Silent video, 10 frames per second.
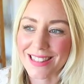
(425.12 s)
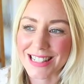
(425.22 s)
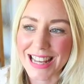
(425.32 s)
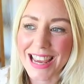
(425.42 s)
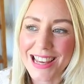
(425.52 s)
the other
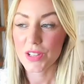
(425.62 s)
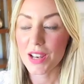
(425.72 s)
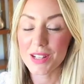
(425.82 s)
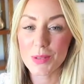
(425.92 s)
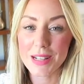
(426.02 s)
day. So
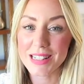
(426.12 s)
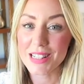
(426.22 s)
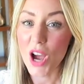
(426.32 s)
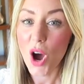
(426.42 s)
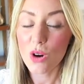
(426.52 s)
last week I
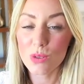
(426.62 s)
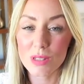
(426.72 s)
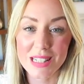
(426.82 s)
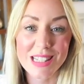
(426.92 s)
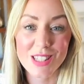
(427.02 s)
did a whole
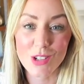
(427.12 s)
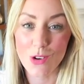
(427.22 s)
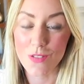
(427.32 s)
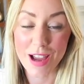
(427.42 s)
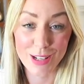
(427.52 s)
list
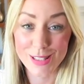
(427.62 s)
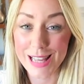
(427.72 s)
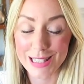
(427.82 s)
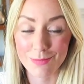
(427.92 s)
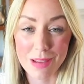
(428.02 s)
of
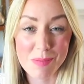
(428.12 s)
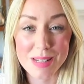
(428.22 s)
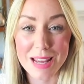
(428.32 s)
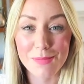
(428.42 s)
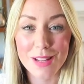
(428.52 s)
Anglo-Saxon baby
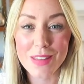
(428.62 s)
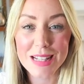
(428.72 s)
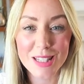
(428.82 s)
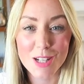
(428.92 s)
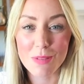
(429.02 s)
names. I think
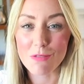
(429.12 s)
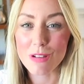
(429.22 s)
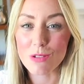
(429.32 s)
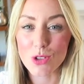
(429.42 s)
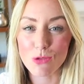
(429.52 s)
it's gonna be a
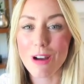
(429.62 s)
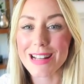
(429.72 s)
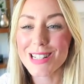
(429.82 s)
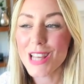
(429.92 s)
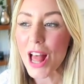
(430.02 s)
real
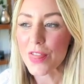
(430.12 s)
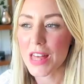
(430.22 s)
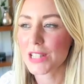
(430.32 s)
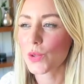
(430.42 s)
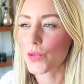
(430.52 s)
trend.
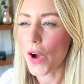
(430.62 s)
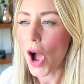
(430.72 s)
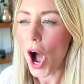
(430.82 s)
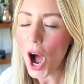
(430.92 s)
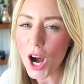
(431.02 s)
They're sort of
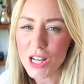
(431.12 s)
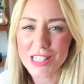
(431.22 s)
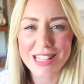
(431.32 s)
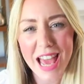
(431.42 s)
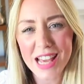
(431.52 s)
hard
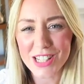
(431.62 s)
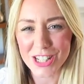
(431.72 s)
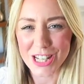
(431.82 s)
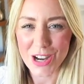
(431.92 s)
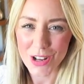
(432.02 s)
and
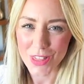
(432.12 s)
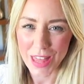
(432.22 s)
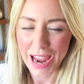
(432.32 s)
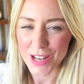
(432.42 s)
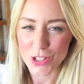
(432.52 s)
edgy, aren't
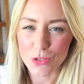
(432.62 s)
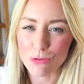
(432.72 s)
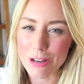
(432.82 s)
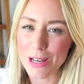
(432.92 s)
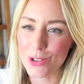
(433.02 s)
they? And just
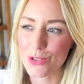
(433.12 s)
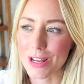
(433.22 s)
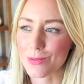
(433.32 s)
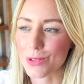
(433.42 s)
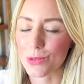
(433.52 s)
really on
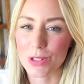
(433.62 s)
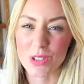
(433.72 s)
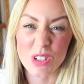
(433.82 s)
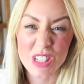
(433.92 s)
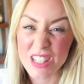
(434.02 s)
trend with all this
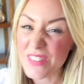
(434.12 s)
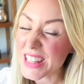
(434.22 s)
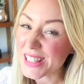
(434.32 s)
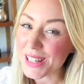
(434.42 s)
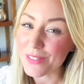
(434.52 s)
on
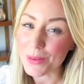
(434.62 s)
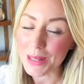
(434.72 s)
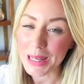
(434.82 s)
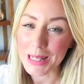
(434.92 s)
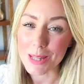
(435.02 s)
TV stuff that we're
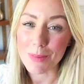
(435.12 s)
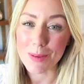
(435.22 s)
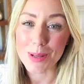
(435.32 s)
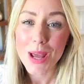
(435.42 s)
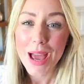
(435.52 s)
liking at the
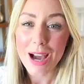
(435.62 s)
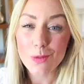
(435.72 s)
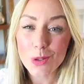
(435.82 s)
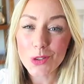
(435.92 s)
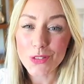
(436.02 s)
moment.
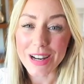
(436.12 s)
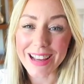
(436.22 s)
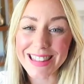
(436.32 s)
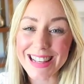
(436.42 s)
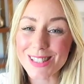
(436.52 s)
And Wolfric,
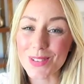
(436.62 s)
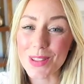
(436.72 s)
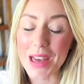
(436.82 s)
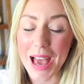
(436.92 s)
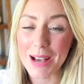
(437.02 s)
I think, is one
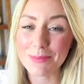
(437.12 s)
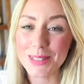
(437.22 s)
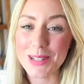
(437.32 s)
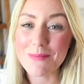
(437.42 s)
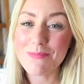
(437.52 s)
of the
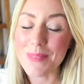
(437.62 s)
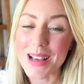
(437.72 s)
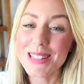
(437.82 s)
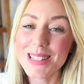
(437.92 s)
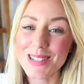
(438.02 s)
absolute
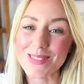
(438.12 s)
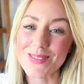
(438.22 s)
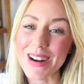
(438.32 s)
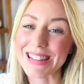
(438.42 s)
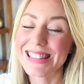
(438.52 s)
best
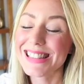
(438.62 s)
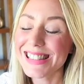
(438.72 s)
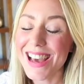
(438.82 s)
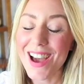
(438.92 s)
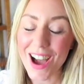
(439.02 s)

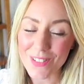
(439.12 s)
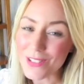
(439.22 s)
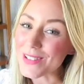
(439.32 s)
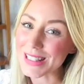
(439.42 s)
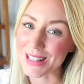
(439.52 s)
ones. I've
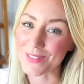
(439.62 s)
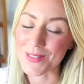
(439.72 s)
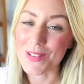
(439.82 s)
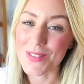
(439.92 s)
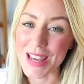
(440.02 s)
always loved
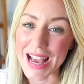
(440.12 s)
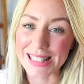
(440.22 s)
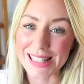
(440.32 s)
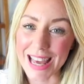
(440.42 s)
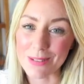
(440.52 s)
Wolfie
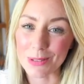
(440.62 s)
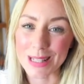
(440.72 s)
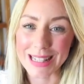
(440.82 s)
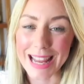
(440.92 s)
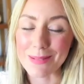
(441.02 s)
as an animal
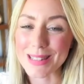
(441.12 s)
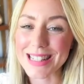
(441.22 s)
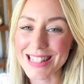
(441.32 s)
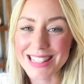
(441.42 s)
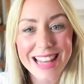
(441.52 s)
nickname, and
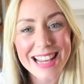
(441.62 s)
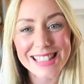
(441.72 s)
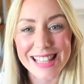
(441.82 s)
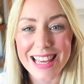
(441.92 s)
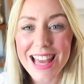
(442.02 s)
this just
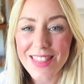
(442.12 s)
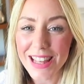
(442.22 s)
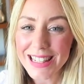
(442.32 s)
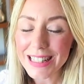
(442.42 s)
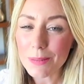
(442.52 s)
takes it
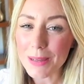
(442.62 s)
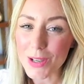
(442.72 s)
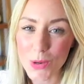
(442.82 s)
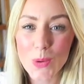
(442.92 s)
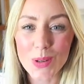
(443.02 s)
that little
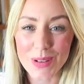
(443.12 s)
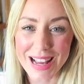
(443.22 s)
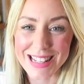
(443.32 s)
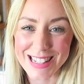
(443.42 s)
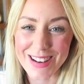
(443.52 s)
bit cooler and
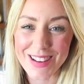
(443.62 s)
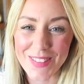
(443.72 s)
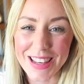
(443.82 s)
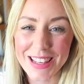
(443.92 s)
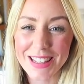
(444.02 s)
edgier, I
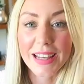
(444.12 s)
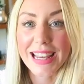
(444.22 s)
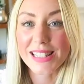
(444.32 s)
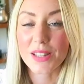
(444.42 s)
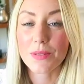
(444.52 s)
think.
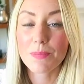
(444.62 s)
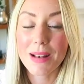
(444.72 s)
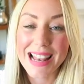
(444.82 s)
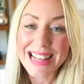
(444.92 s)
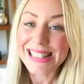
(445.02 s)
Okay, so the
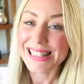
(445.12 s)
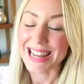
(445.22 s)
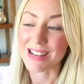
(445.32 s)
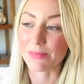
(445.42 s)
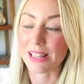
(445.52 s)
place
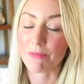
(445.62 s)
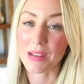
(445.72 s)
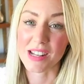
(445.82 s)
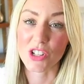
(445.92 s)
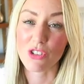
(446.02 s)
names have
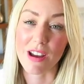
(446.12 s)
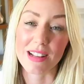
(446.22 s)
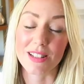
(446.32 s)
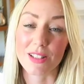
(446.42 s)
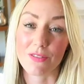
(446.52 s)
been a
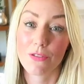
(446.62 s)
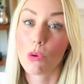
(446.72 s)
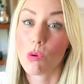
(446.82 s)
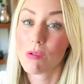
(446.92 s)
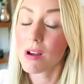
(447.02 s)
trend
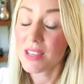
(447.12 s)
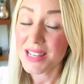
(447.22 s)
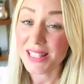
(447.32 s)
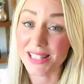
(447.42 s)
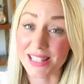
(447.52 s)
for
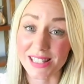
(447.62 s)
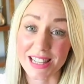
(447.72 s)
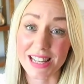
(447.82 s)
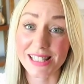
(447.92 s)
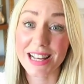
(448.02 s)
years and years
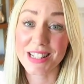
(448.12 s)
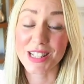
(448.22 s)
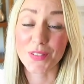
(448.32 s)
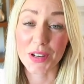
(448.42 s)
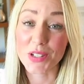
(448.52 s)
and years, and
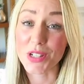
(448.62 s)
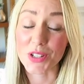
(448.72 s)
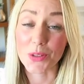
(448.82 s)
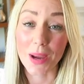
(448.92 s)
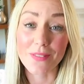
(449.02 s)
actually it's a very
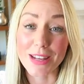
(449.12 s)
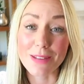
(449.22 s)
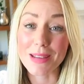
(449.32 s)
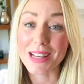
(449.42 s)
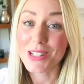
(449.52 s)
traditional way of
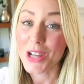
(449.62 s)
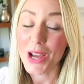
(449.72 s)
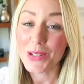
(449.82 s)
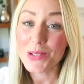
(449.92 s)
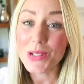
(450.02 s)
naming a
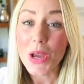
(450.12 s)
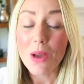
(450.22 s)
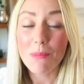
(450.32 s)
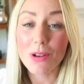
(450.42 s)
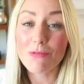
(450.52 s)
child.
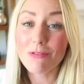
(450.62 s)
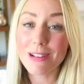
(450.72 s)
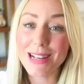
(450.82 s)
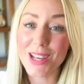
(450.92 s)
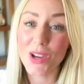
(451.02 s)
But a
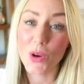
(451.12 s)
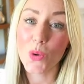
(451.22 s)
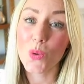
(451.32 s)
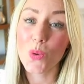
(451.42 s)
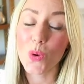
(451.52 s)
really
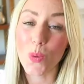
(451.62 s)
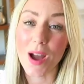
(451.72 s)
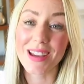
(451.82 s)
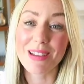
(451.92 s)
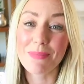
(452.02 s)
cool,
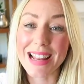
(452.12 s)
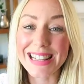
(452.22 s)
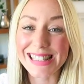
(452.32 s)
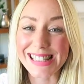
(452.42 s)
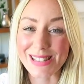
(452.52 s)
quirky
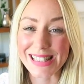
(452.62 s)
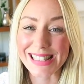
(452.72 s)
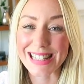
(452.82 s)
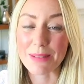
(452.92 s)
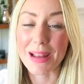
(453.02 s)
place name is
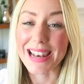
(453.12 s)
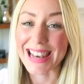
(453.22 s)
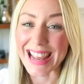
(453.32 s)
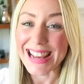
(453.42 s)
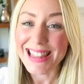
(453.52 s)
the name
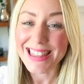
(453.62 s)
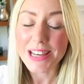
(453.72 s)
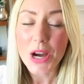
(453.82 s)
Laith.